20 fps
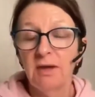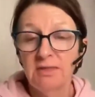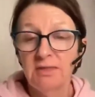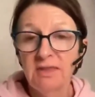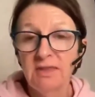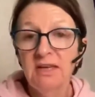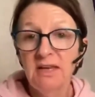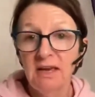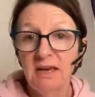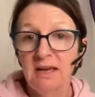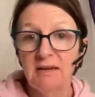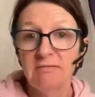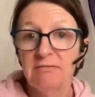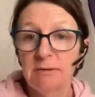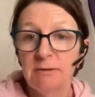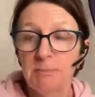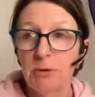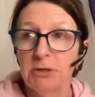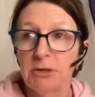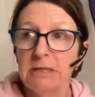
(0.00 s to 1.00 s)
It's something
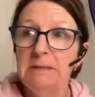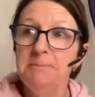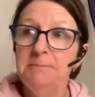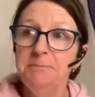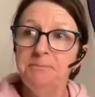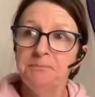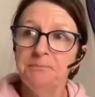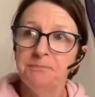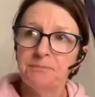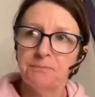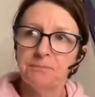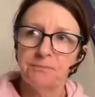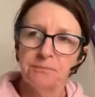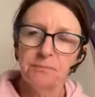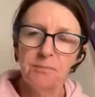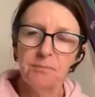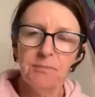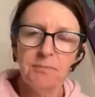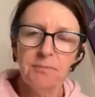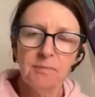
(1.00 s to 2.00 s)
that comes up over and over
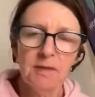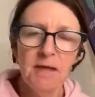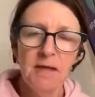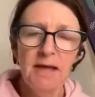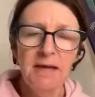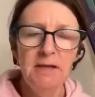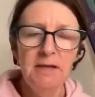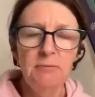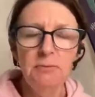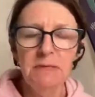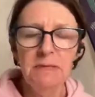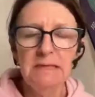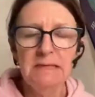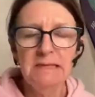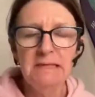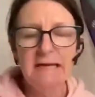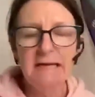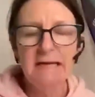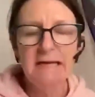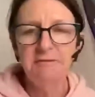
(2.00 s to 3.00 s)
again with, I think,
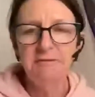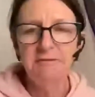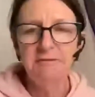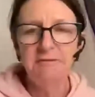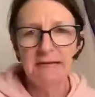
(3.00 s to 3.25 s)
everybody.